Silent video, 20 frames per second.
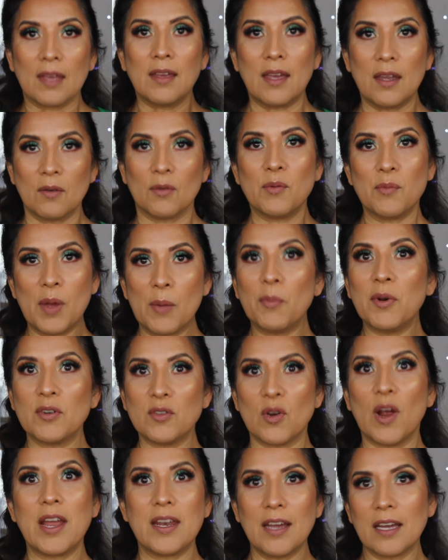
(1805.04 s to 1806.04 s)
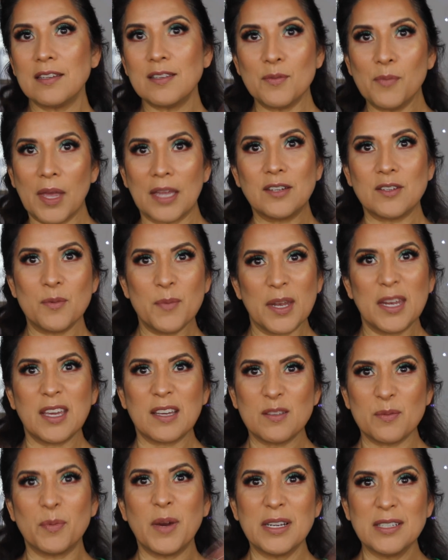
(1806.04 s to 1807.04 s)
And remember, try not to make too many
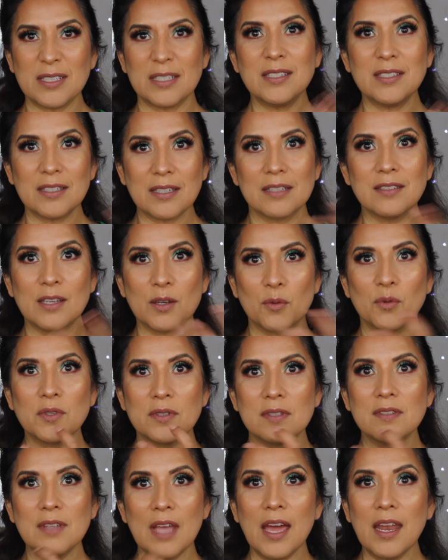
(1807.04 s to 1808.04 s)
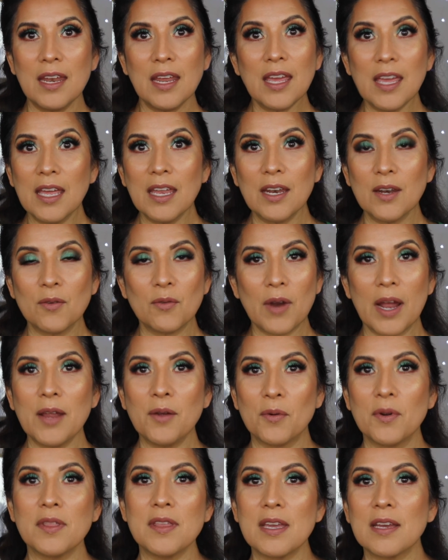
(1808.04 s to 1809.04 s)
expressions because it will set in
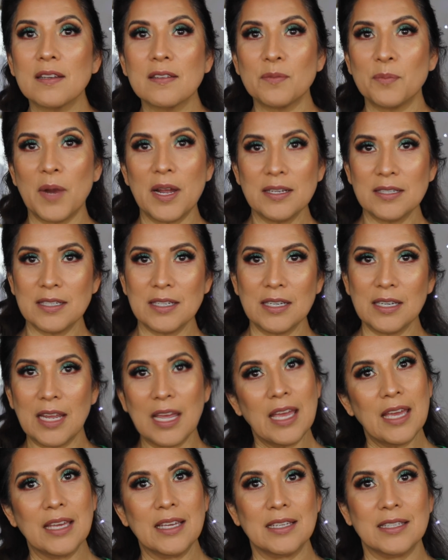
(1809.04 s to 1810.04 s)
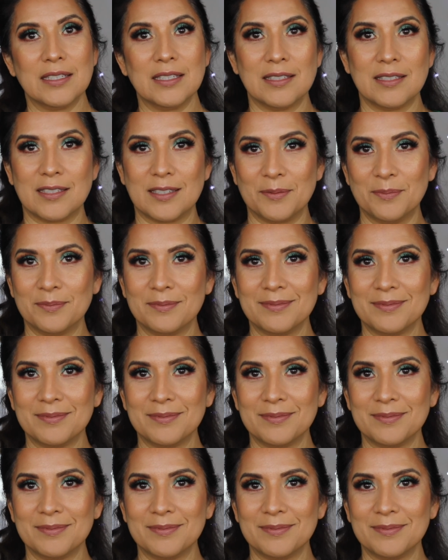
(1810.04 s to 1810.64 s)
right where the expression is.